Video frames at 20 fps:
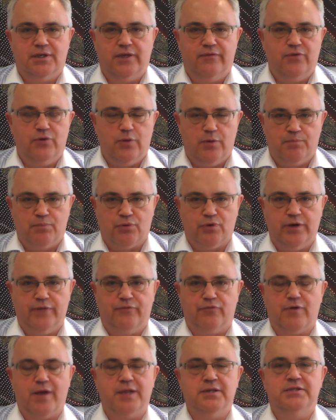give you a
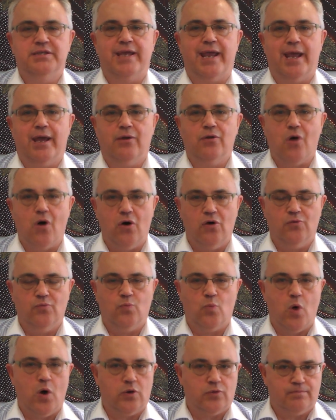brief rundown
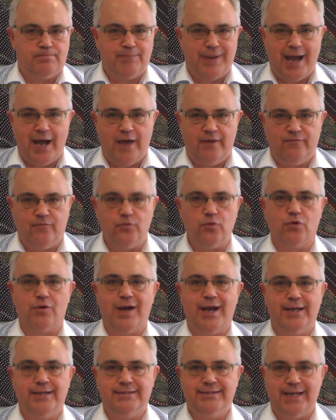on what Part
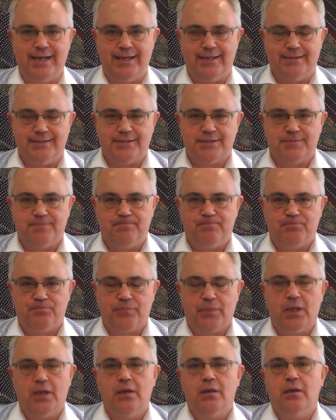4A does.
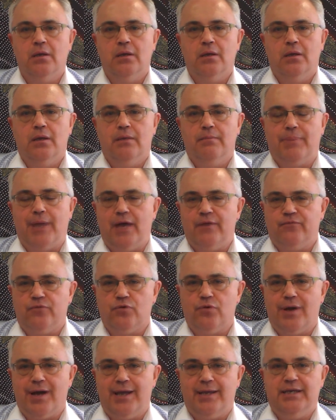Part
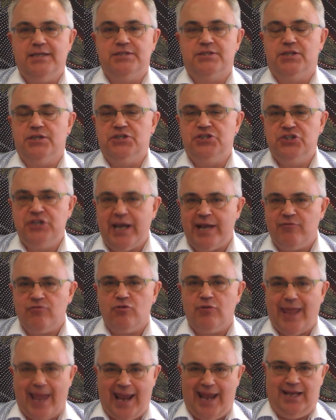4A is the
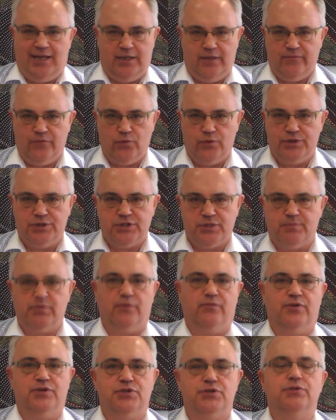general anti-avoidance
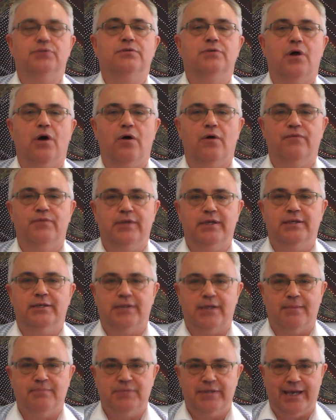provision of the
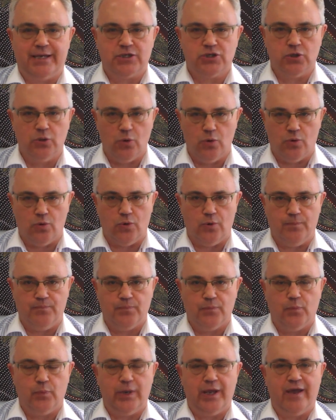income tax law.
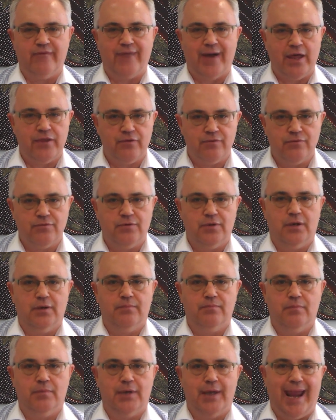We have other
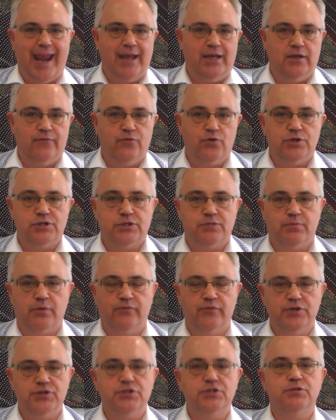anti-avoidance
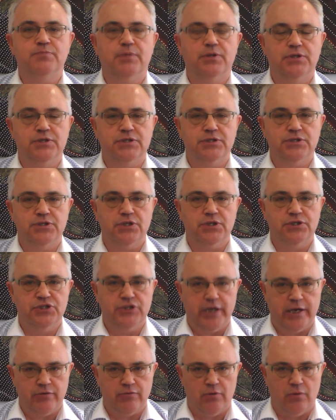provisions, but this is the
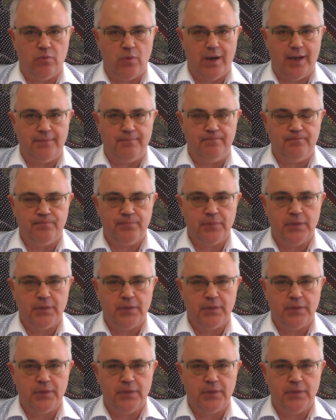general one.